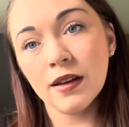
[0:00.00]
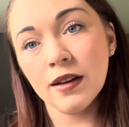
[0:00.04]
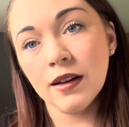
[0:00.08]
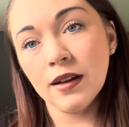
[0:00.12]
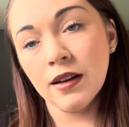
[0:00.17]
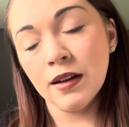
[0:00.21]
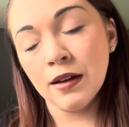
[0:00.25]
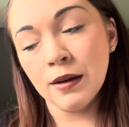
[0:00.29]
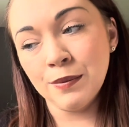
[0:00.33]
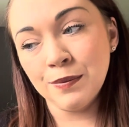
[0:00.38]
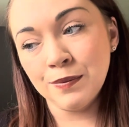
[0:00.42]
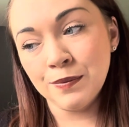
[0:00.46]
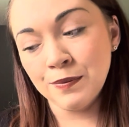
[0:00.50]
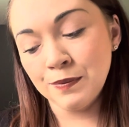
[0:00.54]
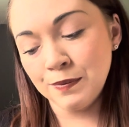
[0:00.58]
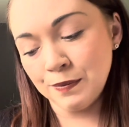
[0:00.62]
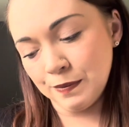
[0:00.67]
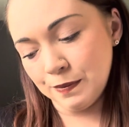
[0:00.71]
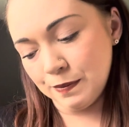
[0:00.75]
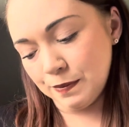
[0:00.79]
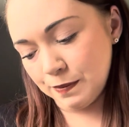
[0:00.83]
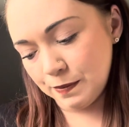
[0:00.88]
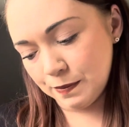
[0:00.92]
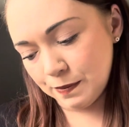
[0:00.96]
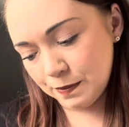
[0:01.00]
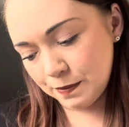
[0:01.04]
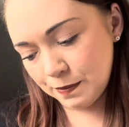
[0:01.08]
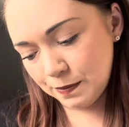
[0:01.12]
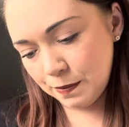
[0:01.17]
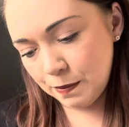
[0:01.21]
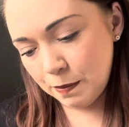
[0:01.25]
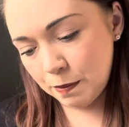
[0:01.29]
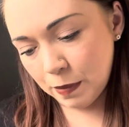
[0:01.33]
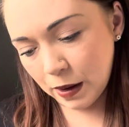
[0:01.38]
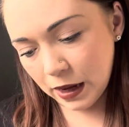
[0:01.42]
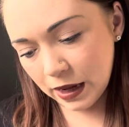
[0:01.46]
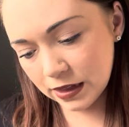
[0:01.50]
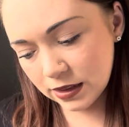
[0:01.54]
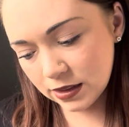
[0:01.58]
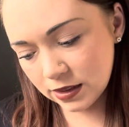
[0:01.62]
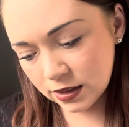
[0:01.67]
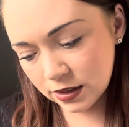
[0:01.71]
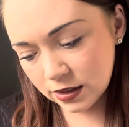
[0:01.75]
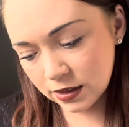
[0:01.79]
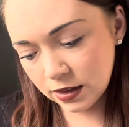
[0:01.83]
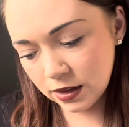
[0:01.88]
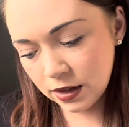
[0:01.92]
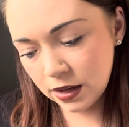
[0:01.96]
But
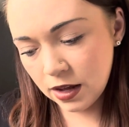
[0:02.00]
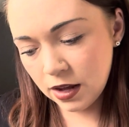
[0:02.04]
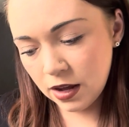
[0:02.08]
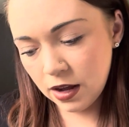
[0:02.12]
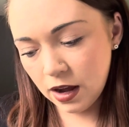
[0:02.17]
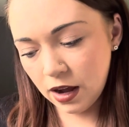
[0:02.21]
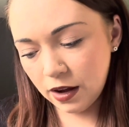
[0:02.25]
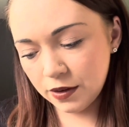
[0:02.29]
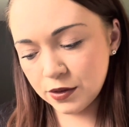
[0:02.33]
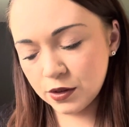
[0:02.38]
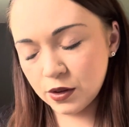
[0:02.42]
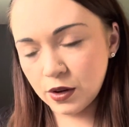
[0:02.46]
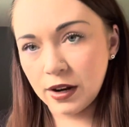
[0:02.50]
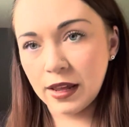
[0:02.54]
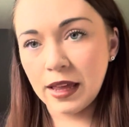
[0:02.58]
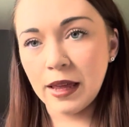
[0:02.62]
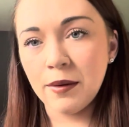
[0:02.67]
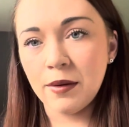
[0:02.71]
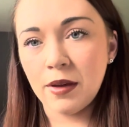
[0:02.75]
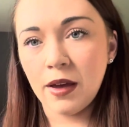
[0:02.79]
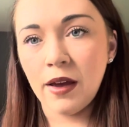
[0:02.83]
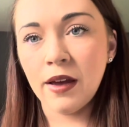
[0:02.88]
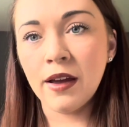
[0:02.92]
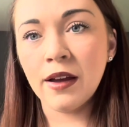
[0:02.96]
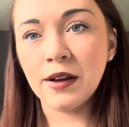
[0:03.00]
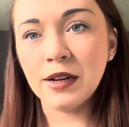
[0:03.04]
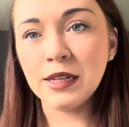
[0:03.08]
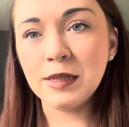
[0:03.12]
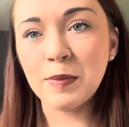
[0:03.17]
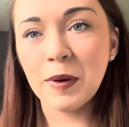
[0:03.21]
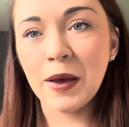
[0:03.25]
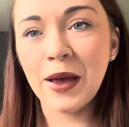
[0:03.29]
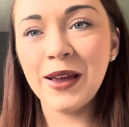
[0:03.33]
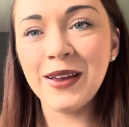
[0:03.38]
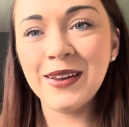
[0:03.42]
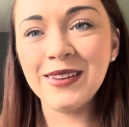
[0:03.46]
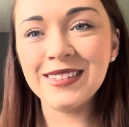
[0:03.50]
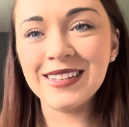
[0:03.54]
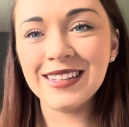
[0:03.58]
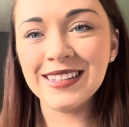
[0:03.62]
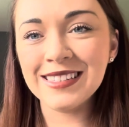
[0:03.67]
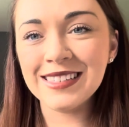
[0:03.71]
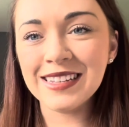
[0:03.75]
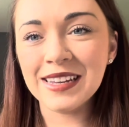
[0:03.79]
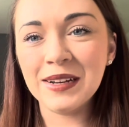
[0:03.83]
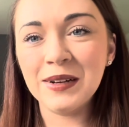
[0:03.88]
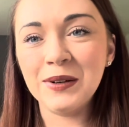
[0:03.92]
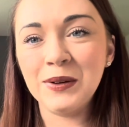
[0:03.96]
I've just got to keep going, I suppose,
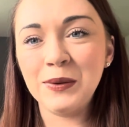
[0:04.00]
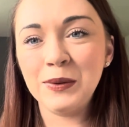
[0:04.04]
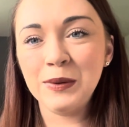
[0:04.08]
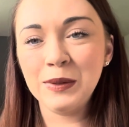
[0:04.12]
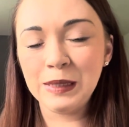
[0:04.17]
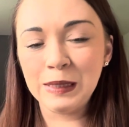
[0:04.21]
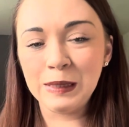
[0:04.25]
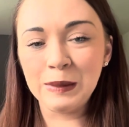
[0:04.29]
until